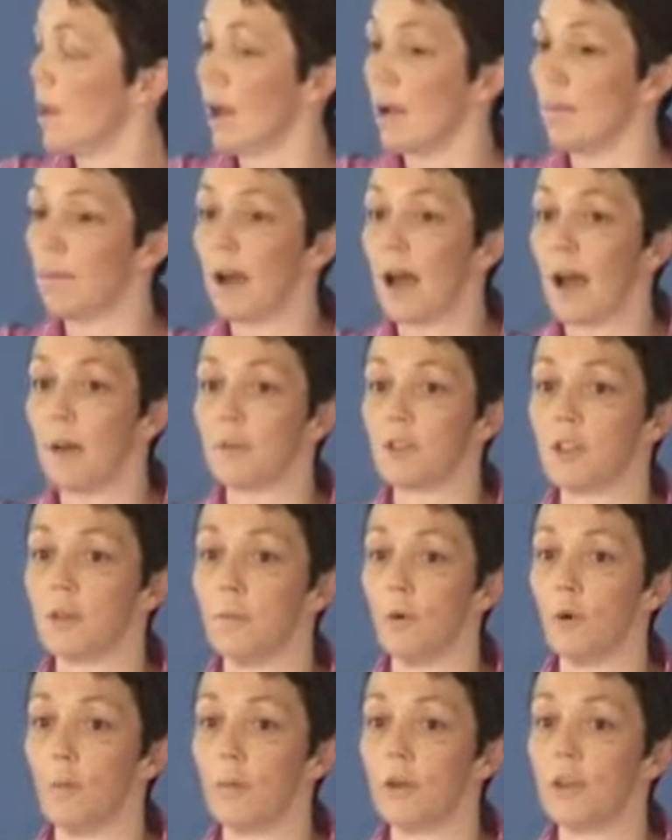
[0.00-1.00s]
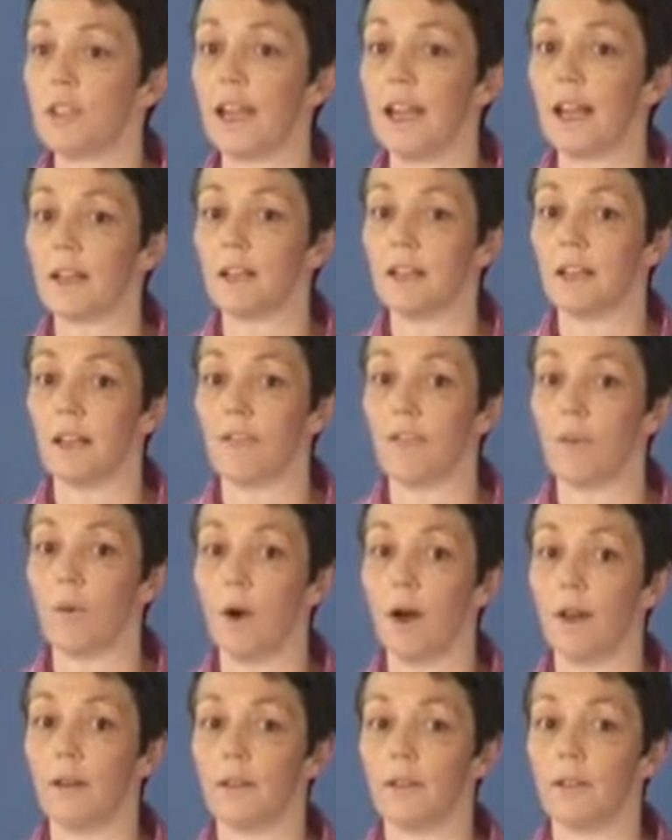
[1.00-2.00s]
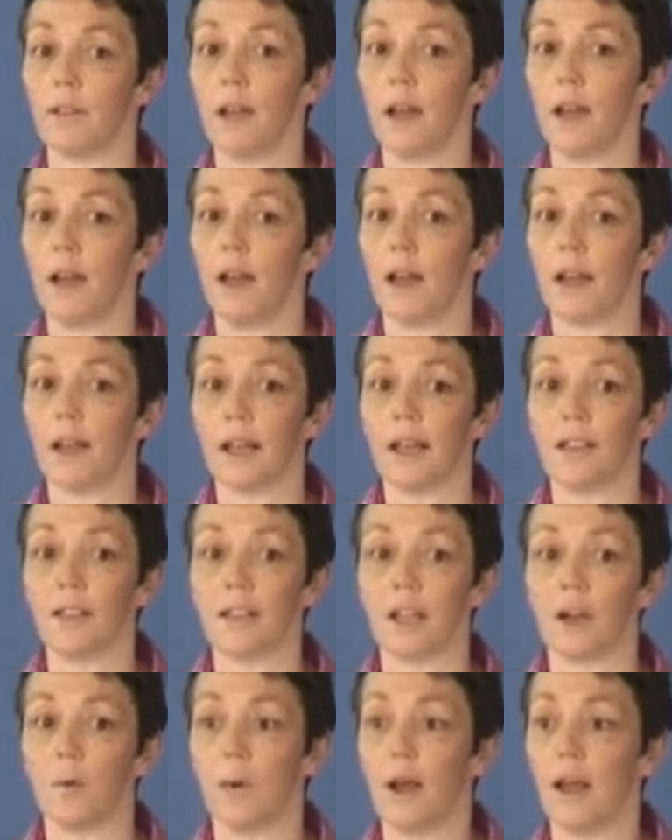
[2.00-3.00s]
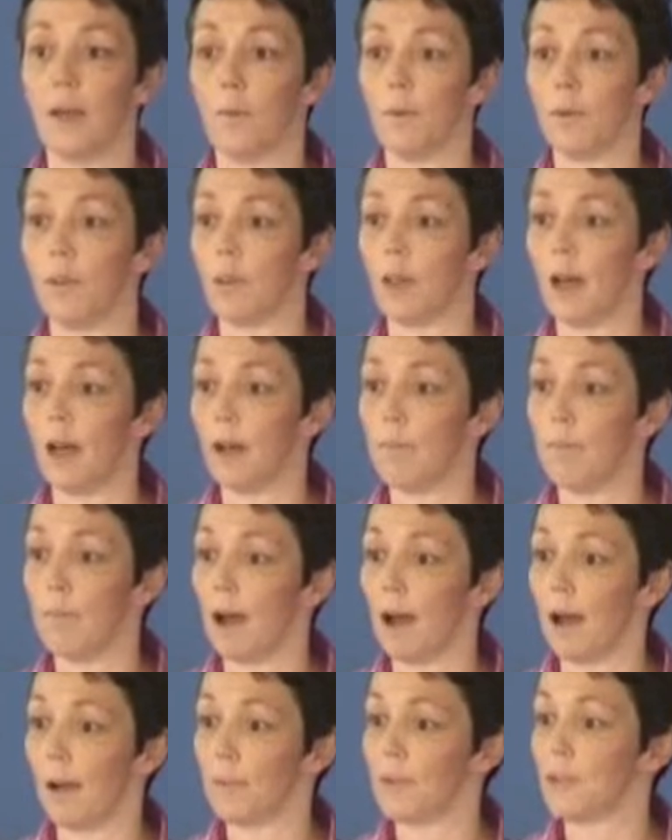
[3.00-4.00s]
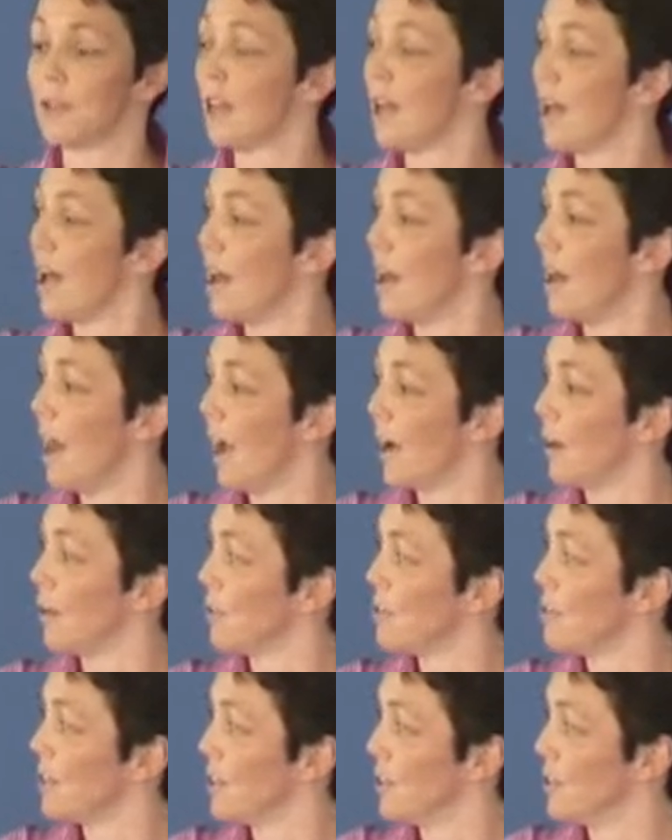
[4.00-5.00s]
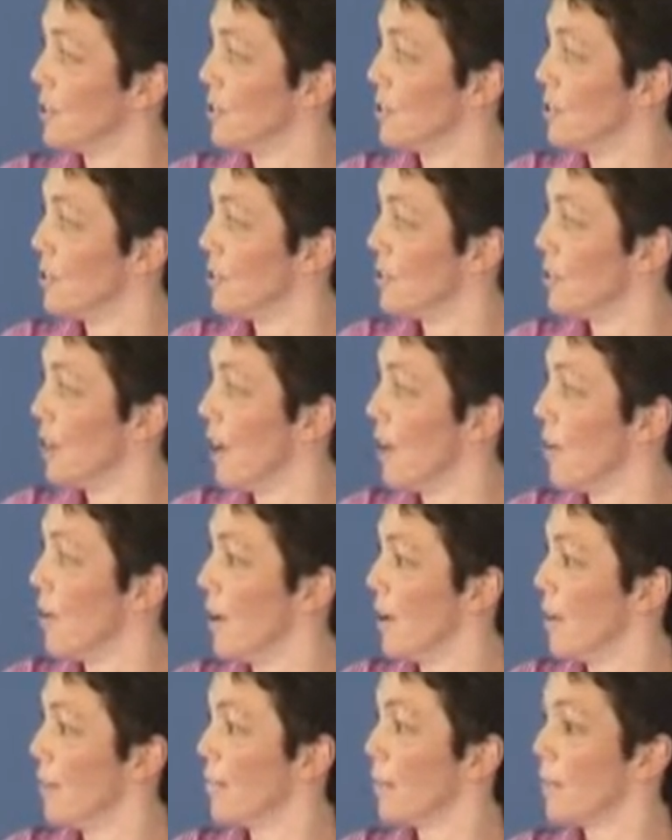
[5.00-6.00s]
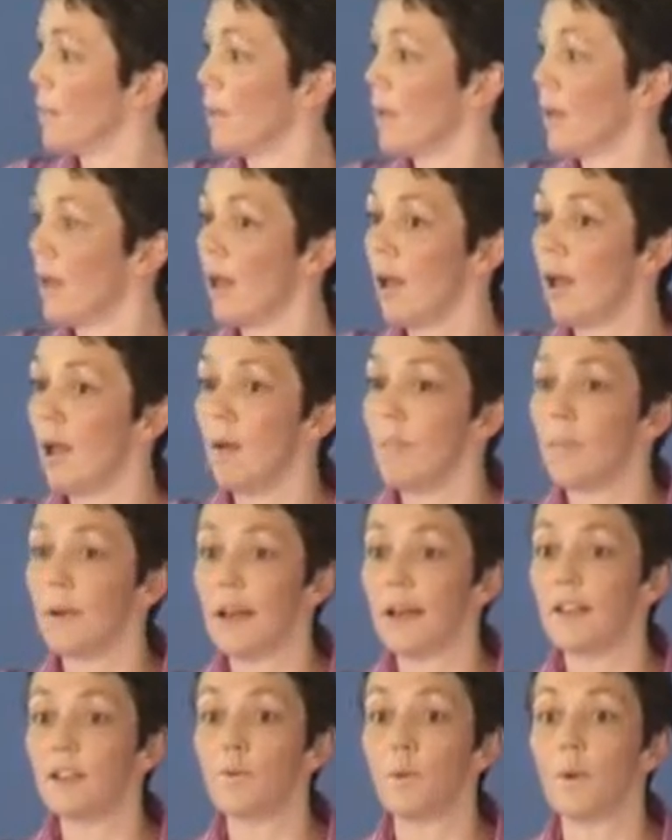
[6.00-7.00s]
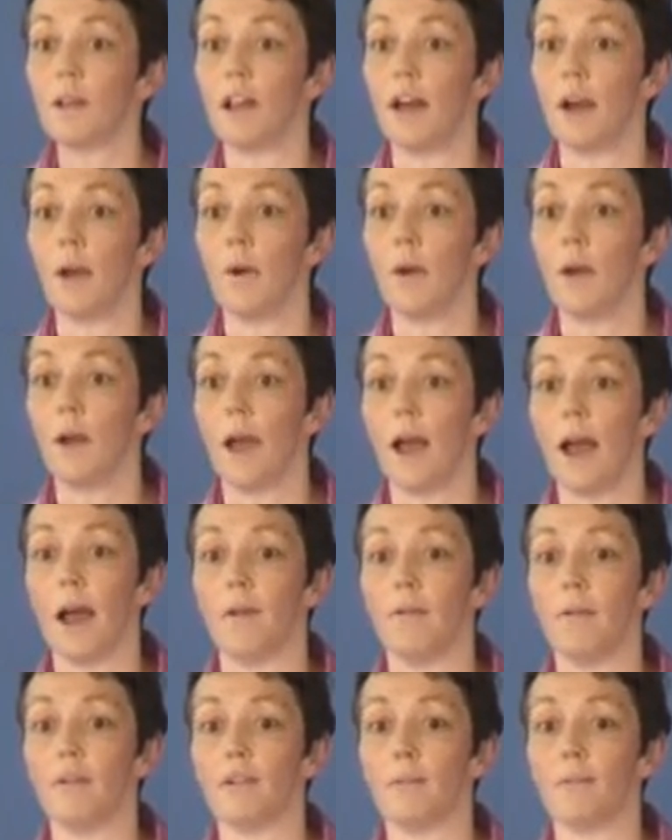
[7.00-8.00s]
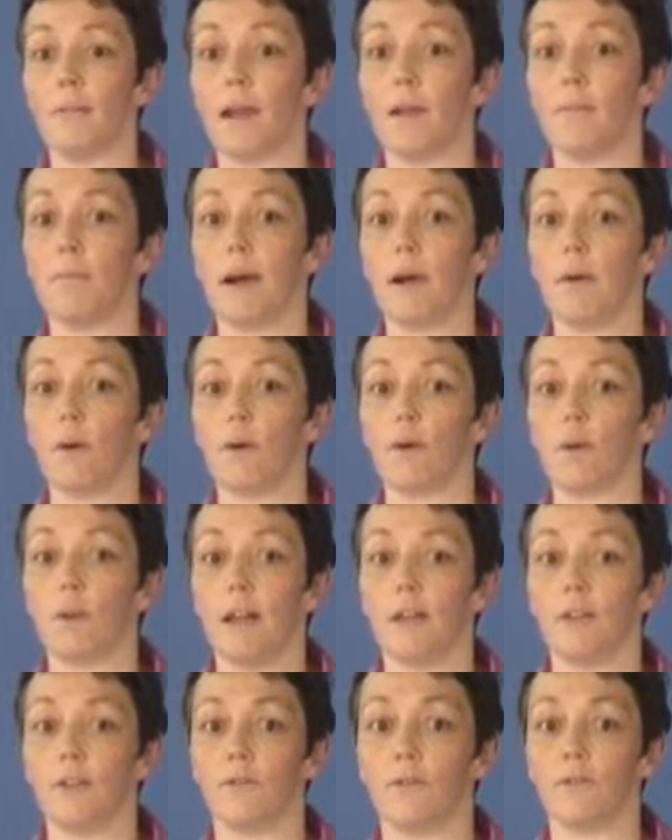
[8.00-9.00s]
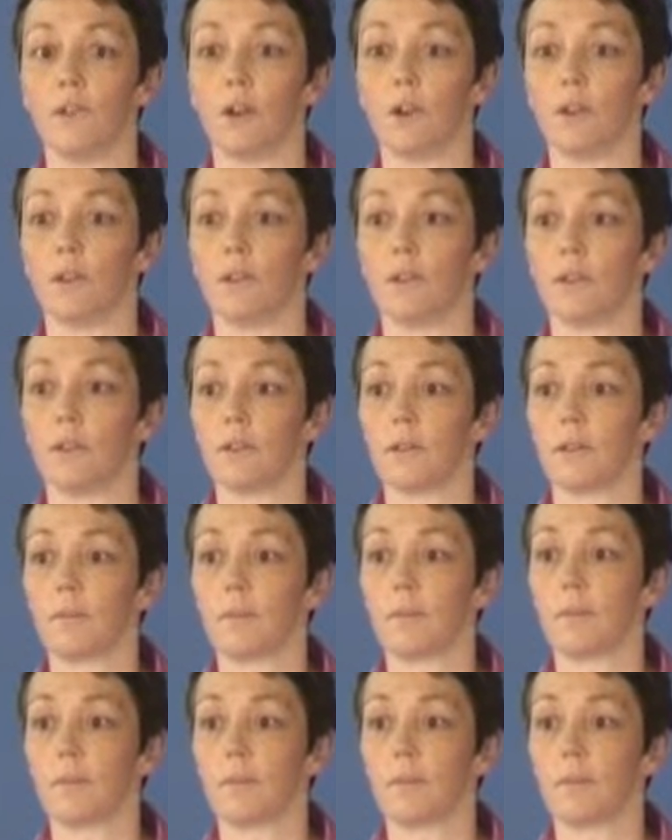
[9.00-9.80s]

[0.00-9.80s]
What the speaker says: And perhaps the more protected F1s are getting away with their perhaps lack of skills in this area. But as we know, errors are made by all grades of doctors.